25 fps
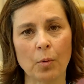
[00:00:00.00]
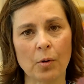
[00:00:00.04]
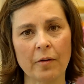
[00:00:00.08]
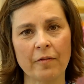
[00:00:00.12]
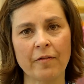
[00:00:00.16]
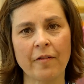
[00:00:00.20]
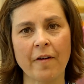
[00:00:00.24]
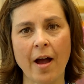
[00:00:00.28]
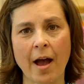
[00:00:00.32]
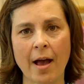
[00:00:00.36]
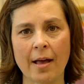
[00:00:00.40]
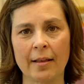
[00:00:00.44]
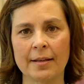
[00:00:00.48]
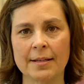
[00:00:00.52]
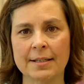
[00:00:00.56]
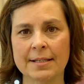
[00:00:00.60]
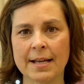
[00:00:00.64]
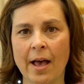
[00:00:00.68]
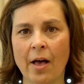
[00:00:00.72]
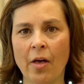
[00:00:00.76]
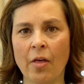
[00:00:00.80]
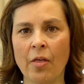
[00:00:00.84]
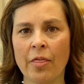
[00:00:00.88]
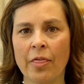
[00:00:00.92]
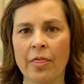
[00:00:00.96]
I work for Island
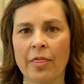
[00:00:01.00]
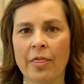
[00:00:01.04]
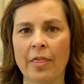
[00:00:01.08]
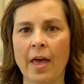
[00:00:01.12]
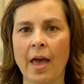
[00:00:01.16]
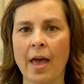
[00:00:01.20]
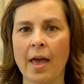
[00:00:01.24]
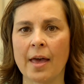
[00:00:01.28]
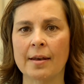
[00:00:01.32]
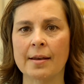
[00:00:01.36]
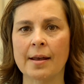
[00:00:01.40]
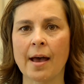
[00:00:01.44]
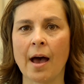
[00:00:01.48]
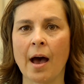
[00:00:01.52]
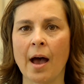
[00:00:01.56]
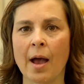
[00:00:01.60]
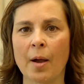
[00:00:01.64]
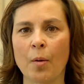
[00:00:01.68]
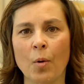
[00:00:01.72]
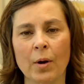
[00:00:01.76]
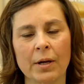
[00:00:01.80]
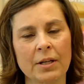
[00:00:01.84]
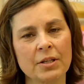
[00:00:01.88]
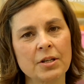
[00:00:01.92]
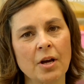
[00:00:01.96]
Health, and
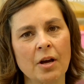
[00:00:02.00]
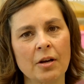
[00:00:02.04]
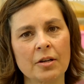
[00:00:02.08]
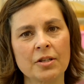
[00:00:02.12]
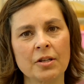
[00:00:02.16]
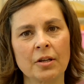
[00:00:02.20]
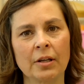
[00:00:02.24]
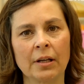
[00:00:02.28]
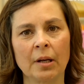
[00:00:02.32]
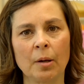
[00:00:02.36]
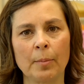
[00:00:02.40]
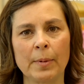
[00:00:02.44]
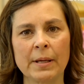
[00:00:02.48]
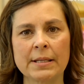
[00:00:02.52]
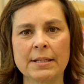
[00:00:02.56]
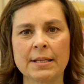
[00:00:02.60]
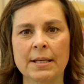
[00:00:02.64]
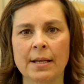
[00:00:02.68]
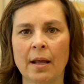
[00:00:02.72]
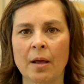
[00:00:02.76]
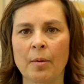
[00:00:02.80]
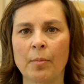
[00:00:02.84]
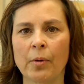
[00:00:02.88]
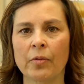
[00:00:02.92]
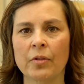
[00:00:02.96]
I want to talk to you a little bit
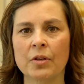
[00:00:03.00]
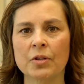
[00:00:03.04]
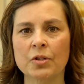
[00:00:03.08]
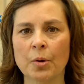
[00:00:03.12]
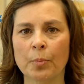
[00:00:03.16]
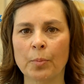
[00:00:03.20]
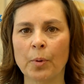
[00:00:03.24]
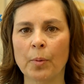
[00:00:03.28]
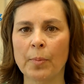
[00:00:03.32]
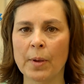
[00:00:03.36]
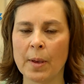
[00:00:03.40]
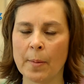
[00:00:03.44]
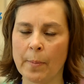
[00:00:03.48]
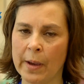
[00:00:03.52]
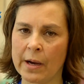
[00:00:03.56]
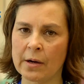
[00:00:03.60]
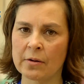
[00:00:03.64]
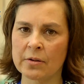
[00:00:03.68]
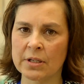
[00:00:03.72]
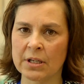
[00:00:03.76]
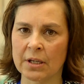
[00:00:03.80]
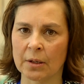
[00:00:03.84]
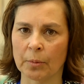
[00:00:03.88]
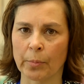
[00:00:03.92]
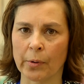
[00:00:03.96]
today about the Triple P
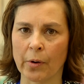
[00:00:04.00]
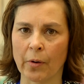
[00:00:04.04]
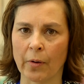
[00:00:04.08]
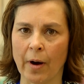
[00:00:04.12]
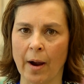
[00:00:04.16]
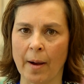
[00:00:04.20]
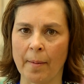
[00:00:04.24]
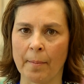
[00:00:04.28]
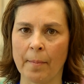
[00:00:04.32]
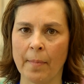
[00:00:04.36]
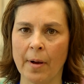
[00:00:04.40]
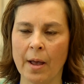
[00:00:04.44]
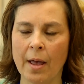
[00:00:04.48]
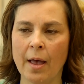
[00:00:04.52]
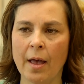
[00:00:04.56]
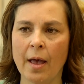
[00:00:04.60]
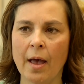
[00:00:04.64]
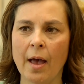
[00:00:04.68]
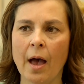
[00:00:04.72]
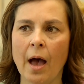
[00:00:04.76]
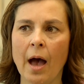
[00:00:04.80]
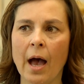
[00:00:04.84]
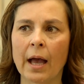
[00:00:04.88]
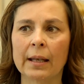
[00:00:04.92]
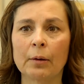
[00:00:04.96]
parenting program.
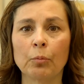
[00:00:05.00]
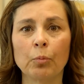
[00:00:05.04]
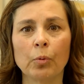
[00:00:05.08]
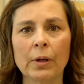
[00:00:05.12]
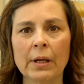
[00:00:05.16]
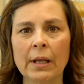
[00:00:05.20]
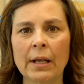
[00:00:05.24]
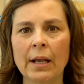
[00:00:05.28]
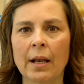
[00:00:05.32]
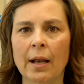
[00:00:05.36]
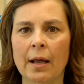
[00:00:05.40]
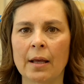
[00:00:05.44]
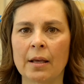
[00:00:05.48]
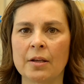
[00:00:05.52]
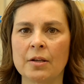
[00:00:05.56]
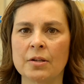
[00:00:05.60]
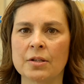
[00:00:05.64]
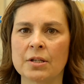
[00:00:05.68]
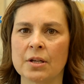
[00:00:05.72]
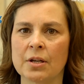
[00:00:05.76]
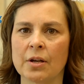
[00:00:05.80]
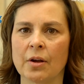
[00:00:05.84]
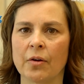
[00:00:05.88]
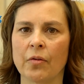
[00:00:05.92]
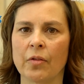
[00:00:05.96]
I'd really like you
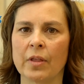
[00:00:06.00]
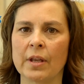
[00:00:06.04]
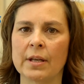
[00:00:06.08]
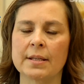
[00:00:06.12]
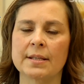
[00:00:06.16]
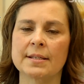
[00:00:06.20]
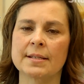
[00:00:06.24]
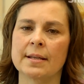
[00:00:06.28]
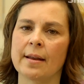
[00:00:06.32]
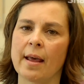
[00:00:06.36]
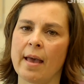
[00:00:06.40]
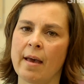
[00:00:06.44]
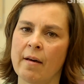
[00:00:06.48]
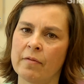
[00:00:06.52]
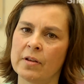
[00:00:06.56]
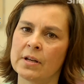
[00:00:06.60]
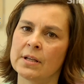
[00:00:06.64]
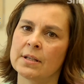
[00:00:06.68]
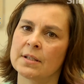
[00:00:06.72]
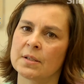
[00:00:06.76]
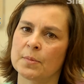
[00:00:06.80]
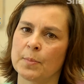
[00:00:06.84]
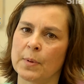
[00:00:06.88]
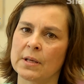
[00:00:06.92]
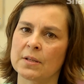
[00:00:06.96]
to know that it's an
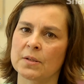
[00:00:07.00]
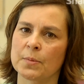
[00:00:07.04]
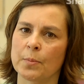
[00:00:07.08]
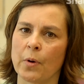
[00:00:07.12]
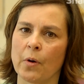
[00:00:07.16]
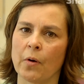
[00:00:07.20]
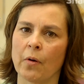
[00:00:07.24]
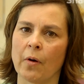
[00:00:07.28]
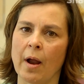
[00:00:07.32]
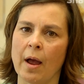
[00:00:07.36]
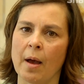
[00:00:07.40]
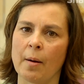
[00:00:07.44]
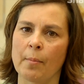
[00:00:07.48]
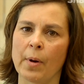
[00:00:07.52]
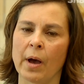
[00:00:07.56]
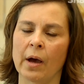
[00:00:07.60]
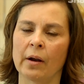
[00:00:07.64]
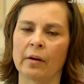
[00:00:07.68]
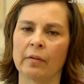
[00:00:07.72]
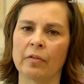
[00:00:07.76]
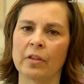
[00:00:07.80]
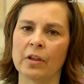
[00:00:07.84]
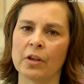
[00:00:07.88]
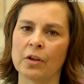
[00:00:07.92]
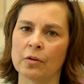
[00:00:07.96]
evidence-based program
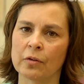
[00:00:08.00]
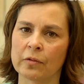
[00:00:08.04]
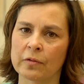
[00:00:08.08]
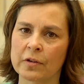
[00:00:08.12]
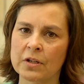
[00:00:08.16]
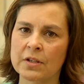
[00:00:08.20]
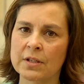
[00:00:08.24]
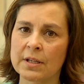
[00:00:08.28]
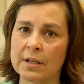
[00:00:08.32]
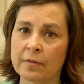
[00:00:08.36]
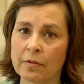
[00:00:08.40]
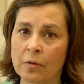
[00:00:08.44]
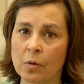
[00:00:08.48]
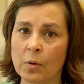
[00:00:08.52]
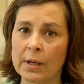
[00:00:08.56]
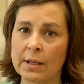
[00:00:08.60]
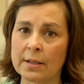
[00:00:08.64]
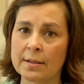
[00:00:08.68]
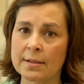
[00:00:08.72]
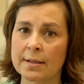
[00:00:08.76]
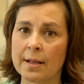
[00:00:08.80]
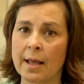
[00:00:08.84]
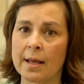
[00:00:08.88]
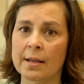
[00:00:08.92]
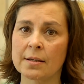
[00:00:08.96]
out of the University of
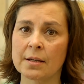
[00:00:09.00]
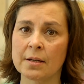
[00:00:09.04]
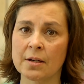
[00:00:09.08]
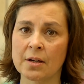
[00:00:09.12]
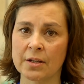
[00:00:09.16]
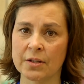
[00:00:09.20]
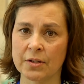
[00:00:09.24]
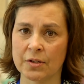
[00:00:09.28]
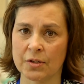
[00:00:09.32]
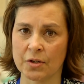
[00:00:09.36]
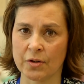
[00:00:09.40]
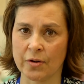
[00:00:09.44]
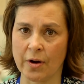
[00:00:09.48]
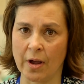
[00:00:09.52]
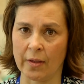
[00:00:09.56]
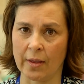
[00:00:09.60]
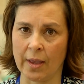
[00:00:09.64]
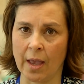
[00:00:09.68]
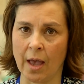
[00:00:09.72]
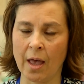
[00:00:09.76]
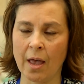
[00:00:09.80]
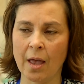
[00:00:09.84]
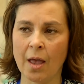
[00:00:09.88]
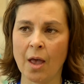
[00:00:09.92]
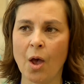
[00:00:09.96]
Queensland in
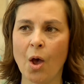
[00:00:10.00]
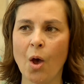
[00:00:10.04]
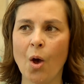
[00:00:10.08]
Australia,